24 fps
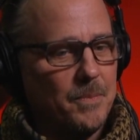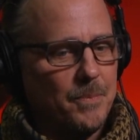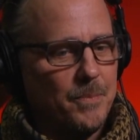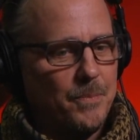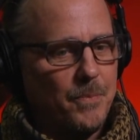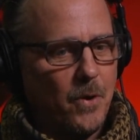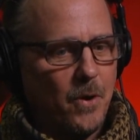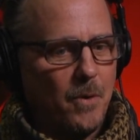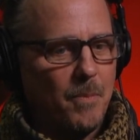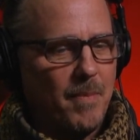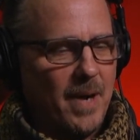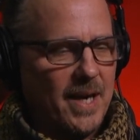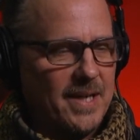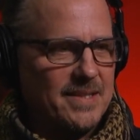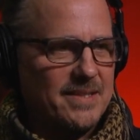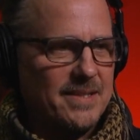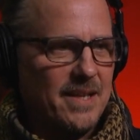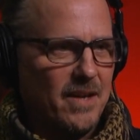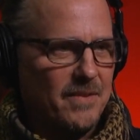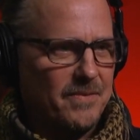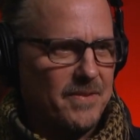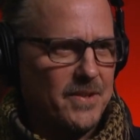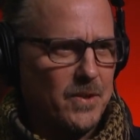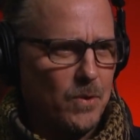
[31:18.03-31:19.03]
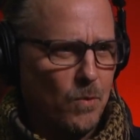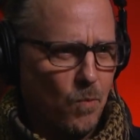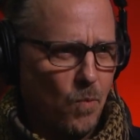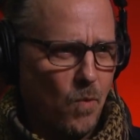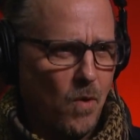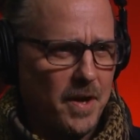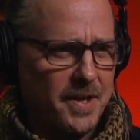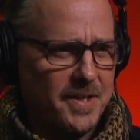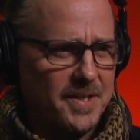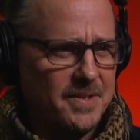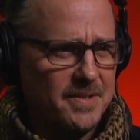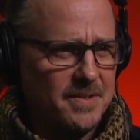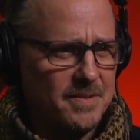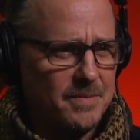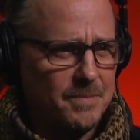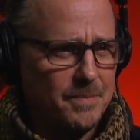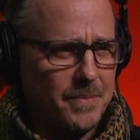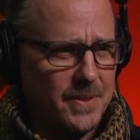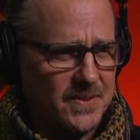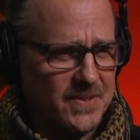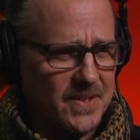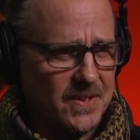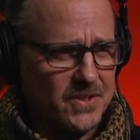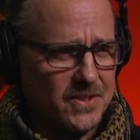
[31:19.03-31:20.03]
put myself into one
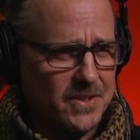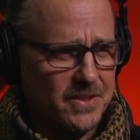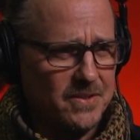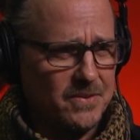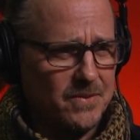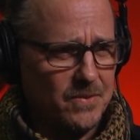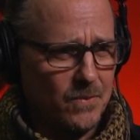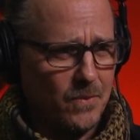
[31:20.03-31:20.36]
position